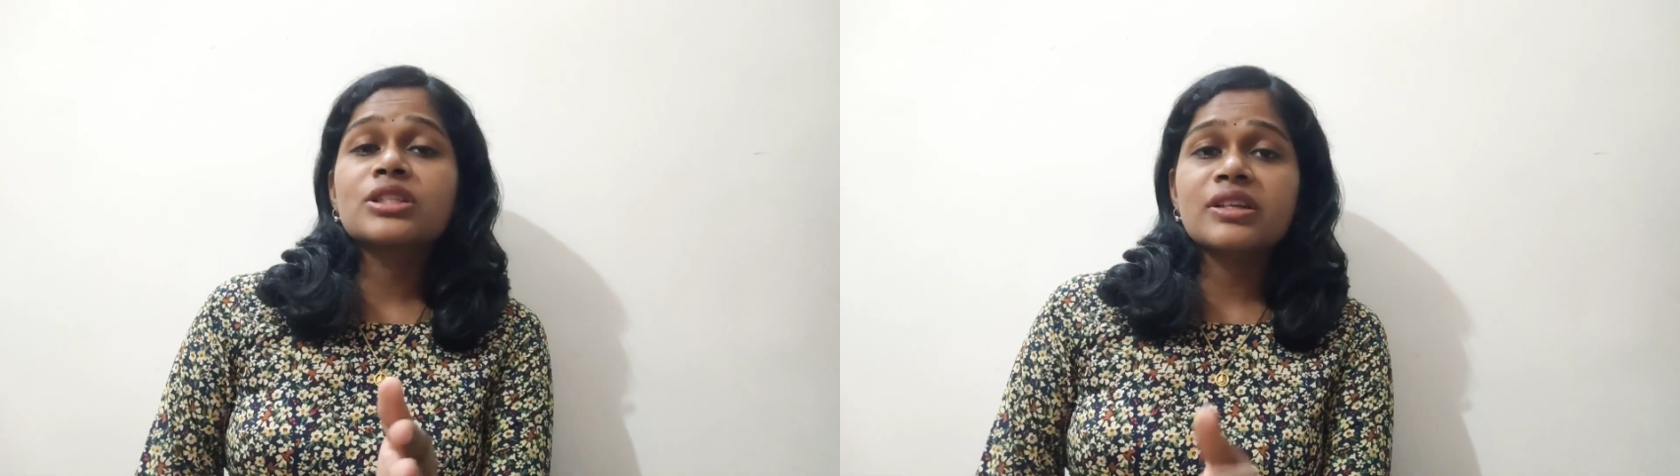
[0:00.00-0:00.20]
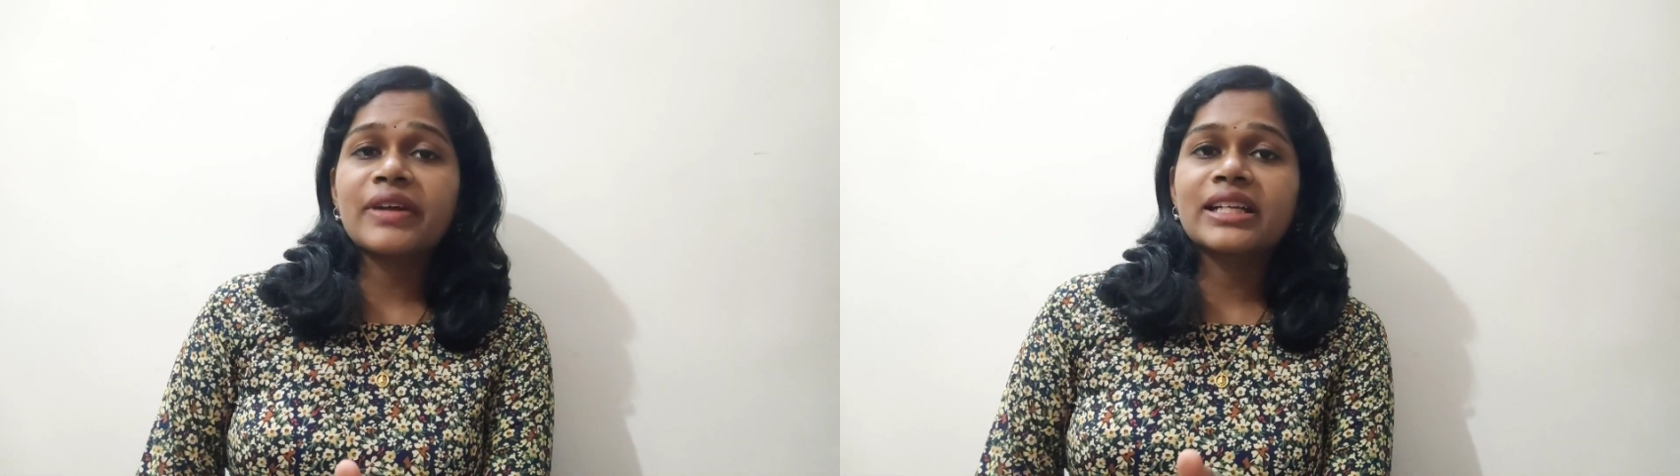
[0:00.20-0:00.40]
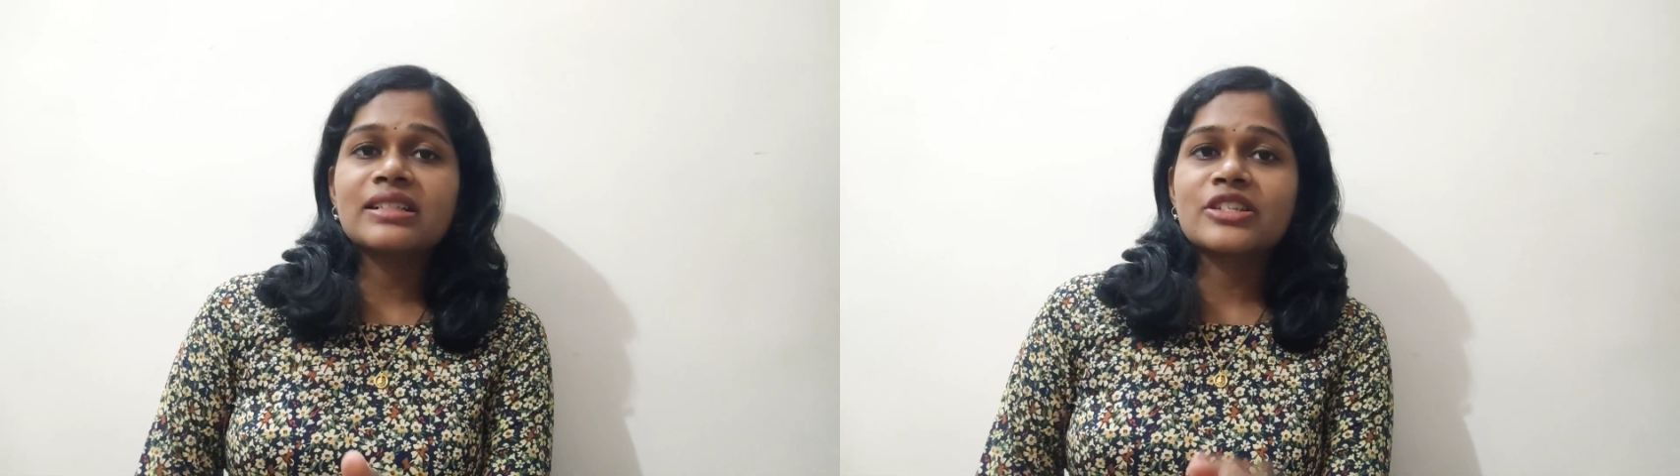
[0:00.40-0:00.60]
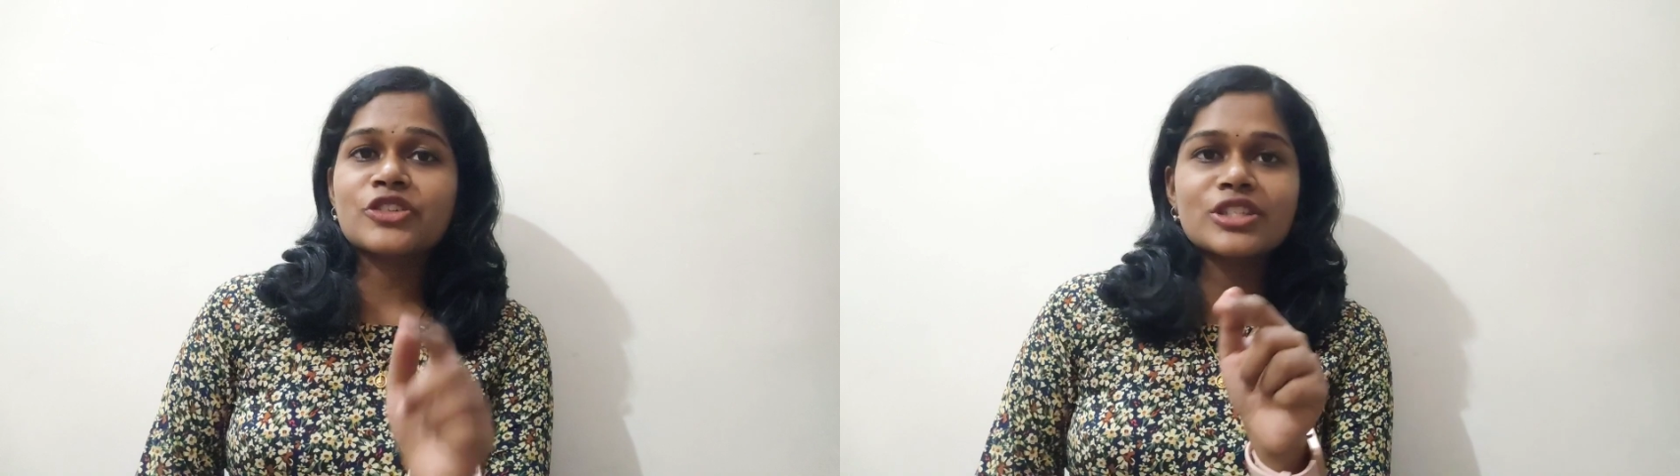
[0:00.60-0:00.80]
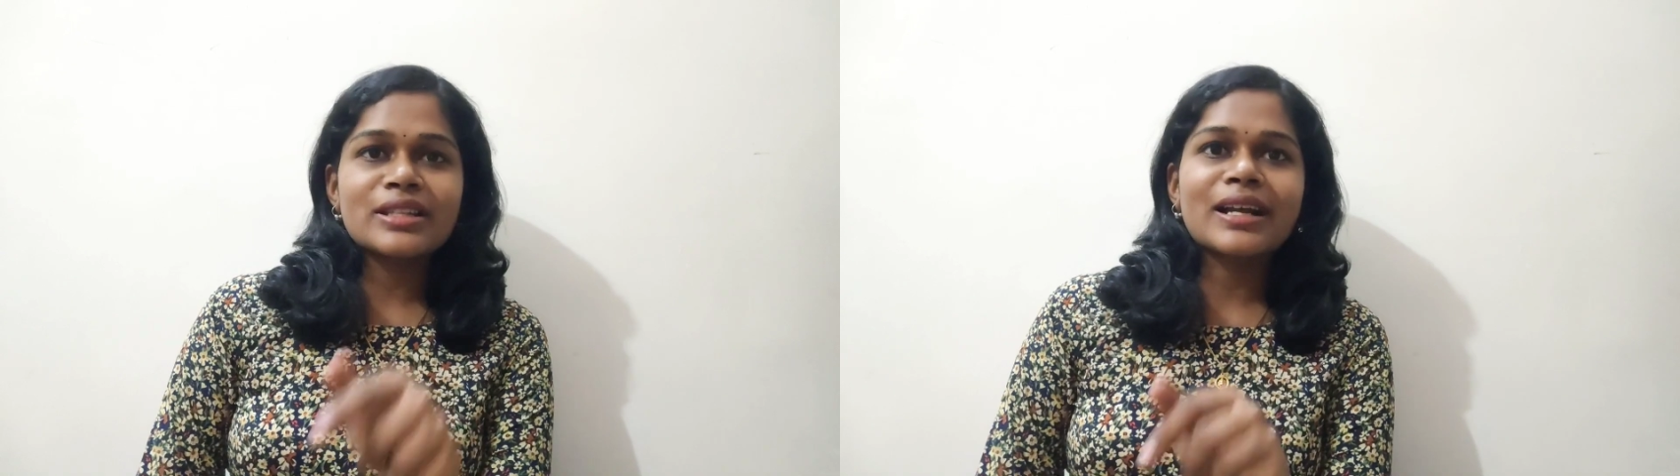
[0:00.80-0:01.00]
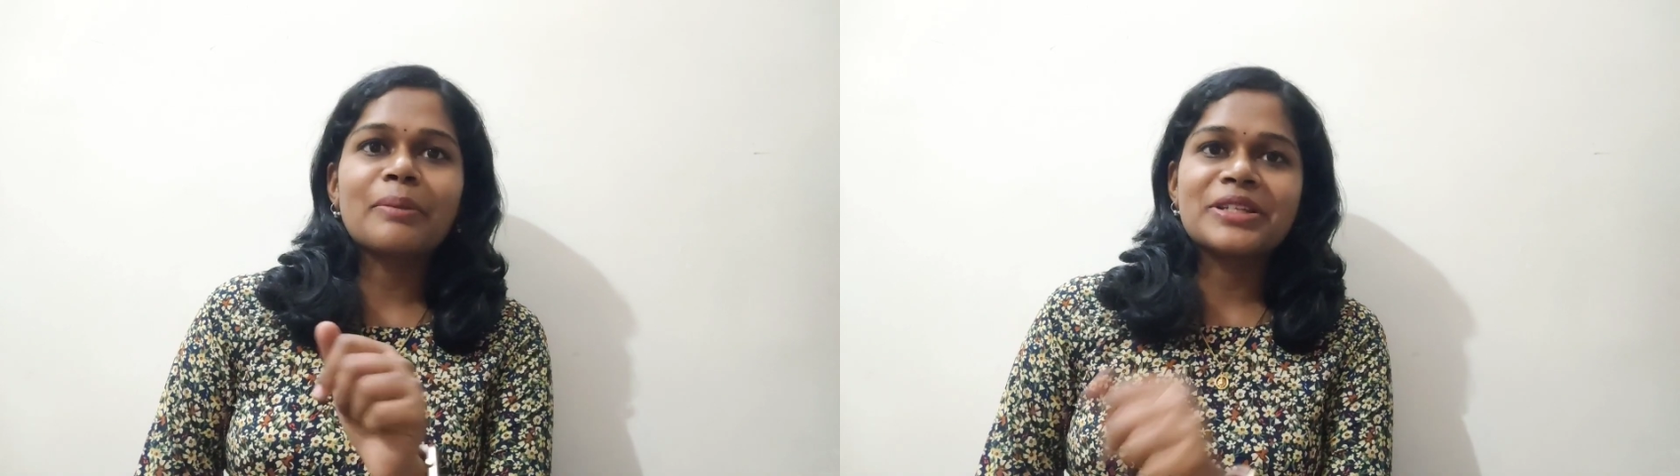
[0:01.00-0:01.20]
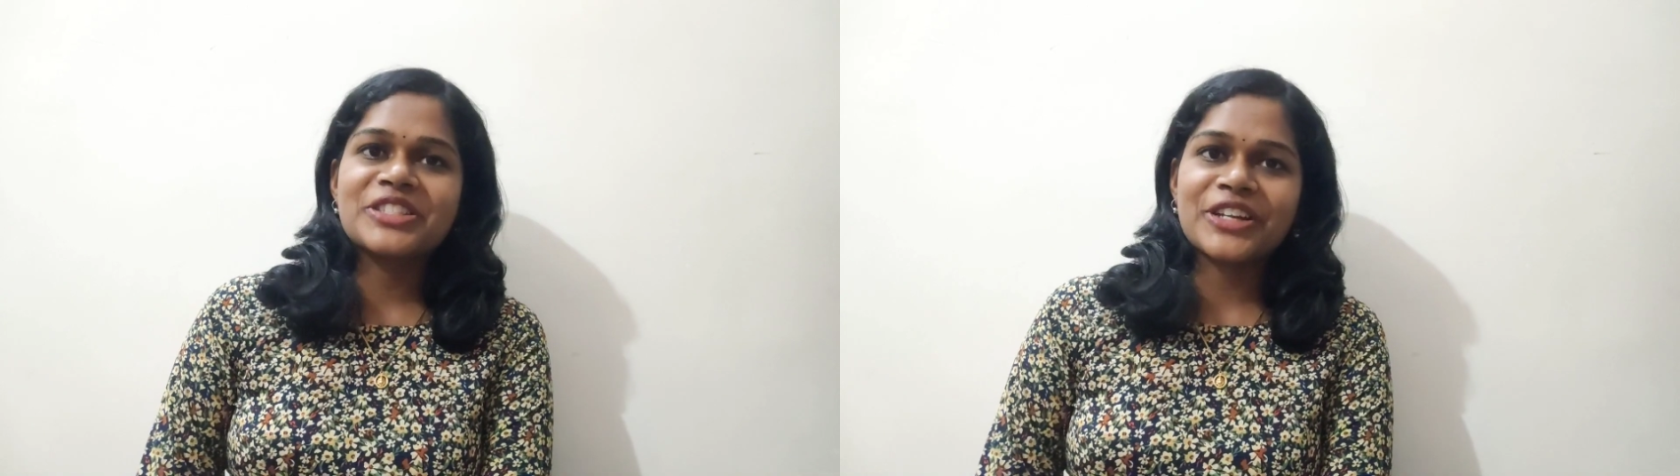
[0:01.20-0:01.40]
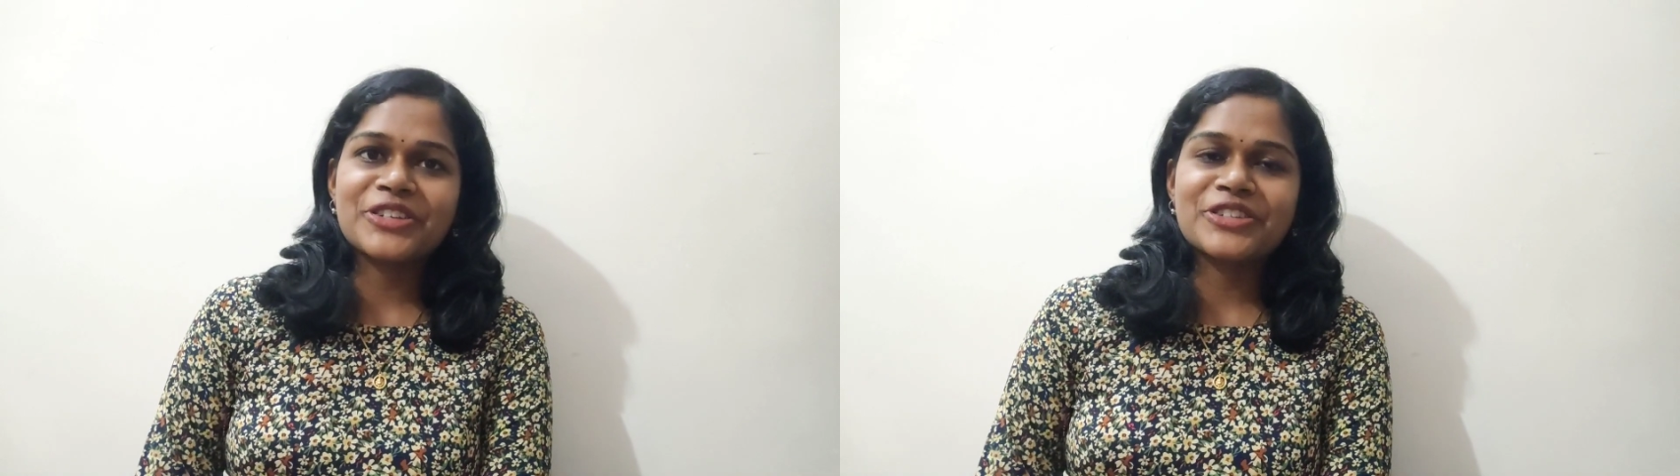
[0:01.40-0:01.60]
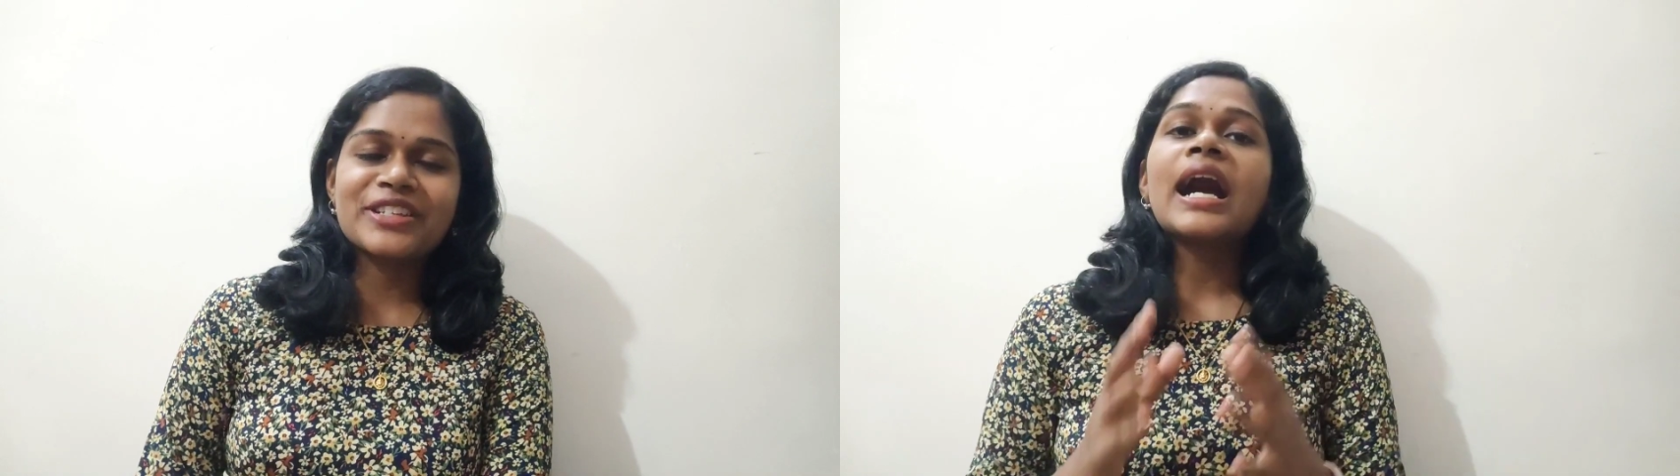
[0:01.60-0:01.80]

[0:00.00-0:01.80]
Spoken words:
cervical stitches in the comment section.